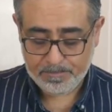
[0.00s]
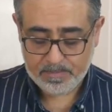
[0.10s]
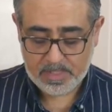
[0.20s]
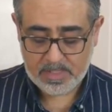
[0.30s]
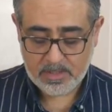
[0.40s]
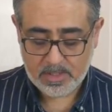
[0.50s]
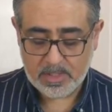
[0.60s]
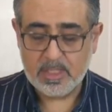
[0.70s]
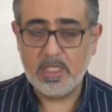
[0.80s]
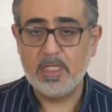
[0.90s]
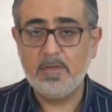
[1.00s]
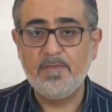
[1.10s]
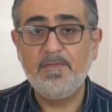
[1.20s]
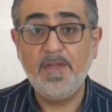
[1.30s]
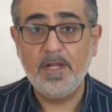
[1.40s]
It's considered a
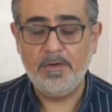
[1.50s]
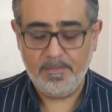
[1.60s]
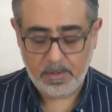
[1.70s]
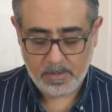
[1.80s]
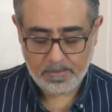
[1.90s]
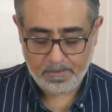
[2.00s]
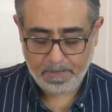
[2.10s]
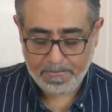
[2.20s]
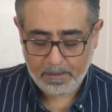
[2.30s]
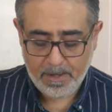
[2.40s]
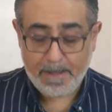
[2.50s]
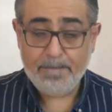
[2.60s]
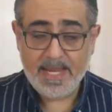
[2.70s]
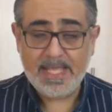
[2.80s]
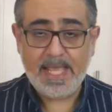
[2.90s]
filler, if you will. Well, in
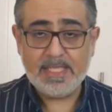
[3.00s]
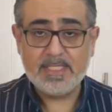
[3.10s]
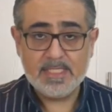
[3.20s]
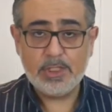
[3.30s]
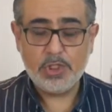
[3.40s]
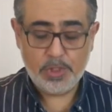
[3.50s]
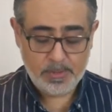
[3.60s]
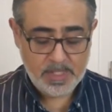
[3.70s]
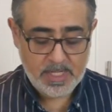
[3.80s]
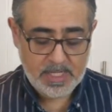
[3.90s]
many cases that's true.